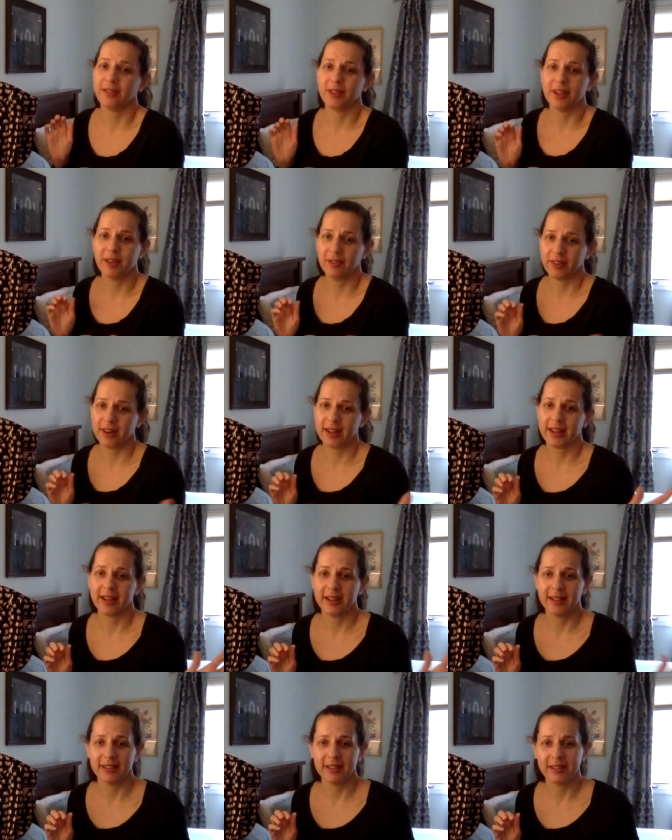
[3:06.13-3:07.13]
Whenever I
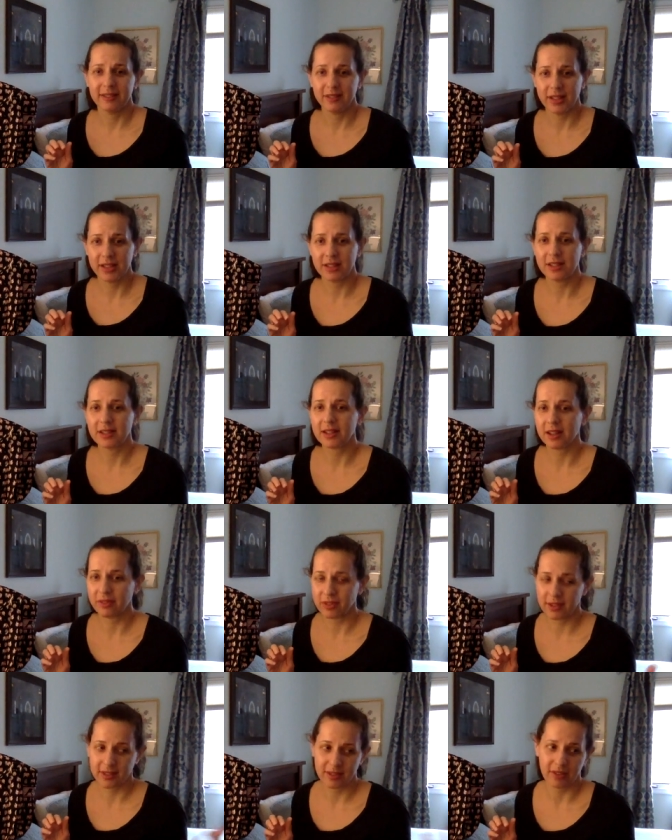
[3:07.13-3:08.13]
get vintage stuff,
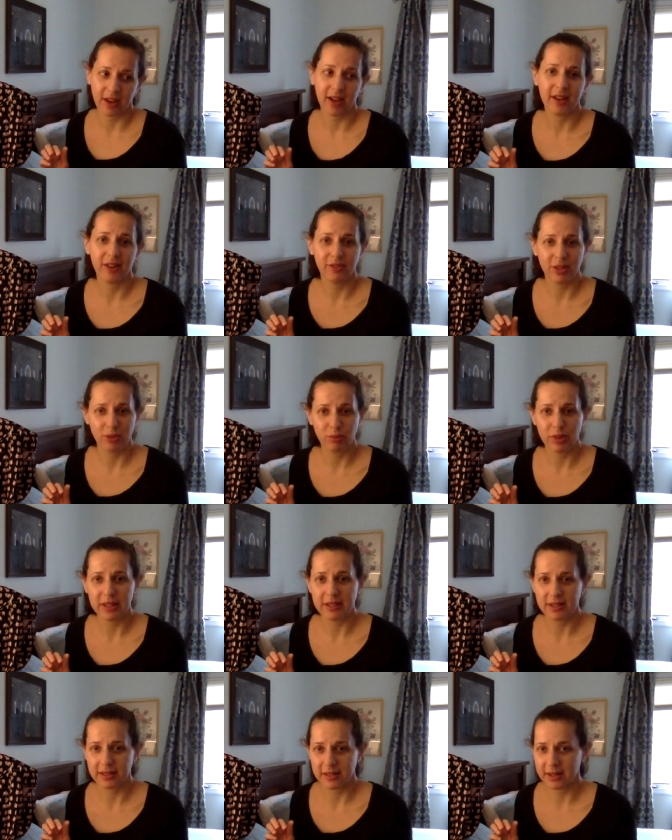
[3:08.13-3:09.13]
because I've gotten a few
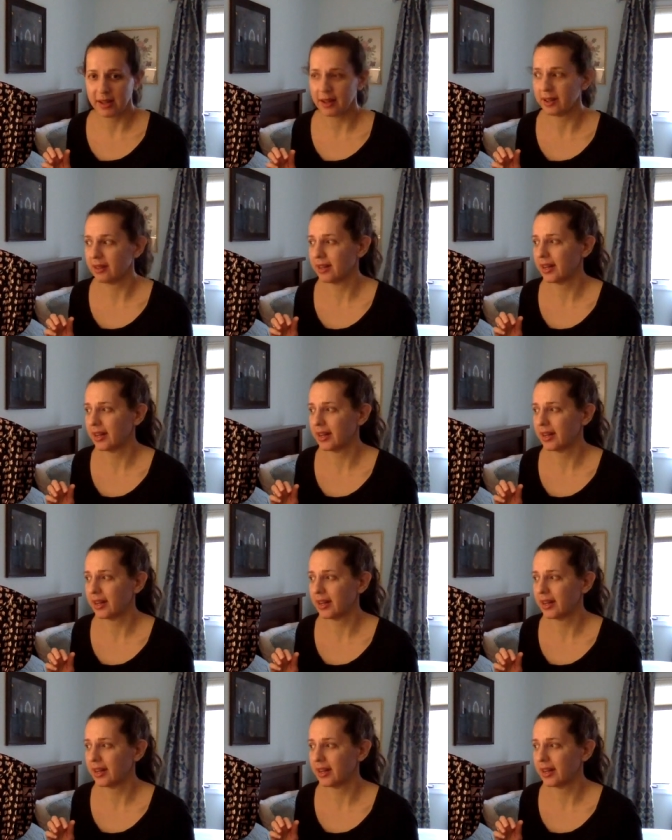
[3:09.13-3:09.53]
pieces now,